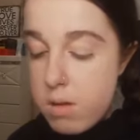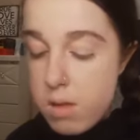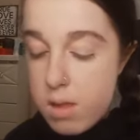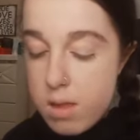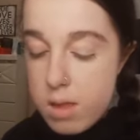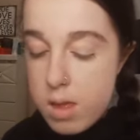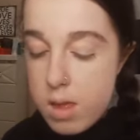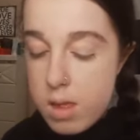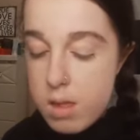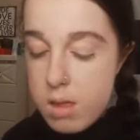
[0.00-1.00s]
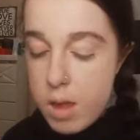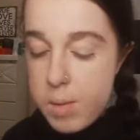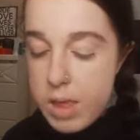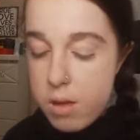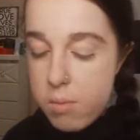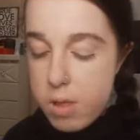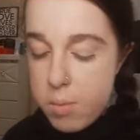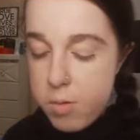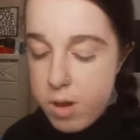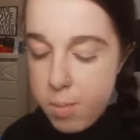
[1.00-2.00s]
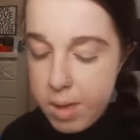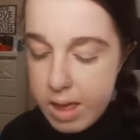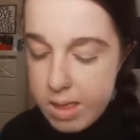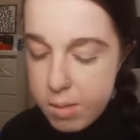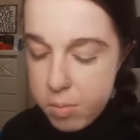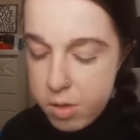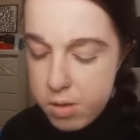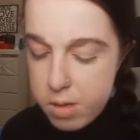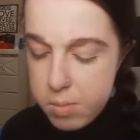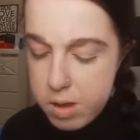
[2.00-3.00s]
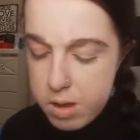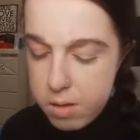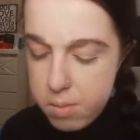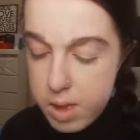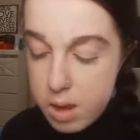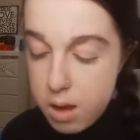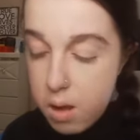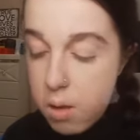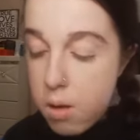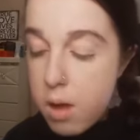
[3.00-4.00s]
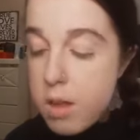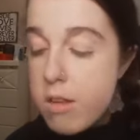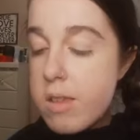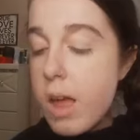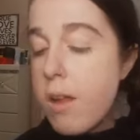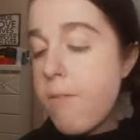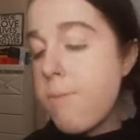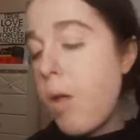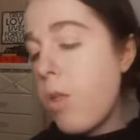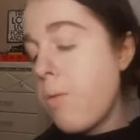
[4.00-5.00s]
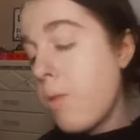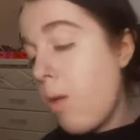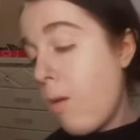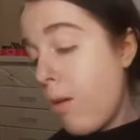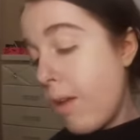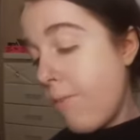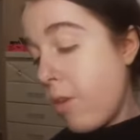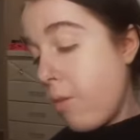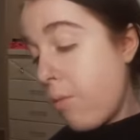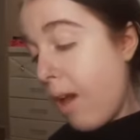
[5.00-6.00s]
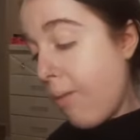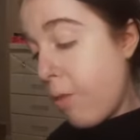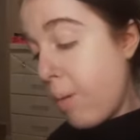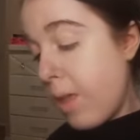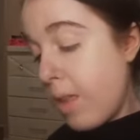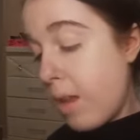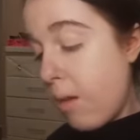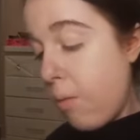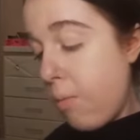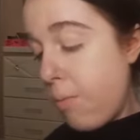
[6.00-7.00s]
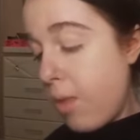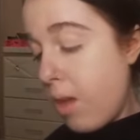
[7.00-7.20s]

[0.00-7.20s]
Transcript: let's see, this is gonna be like a really pretty matte simple look, so I'm gonna go in, just kind of follow along if you have the palette at home.